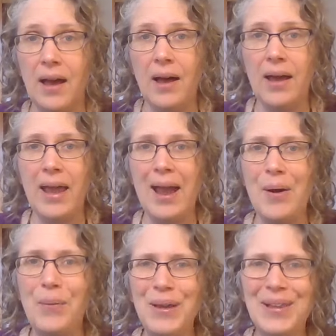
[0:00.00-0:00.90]
uh,
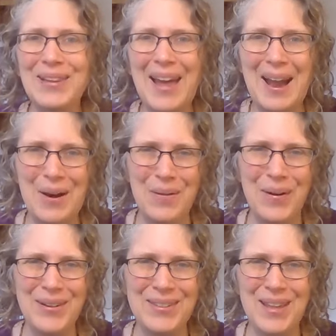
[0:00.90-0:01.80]
how we allow
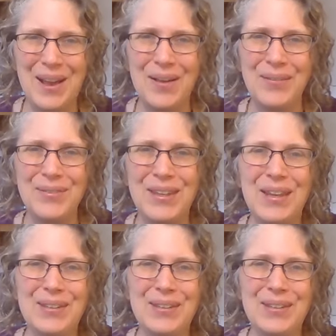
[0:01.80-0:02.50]
ourselves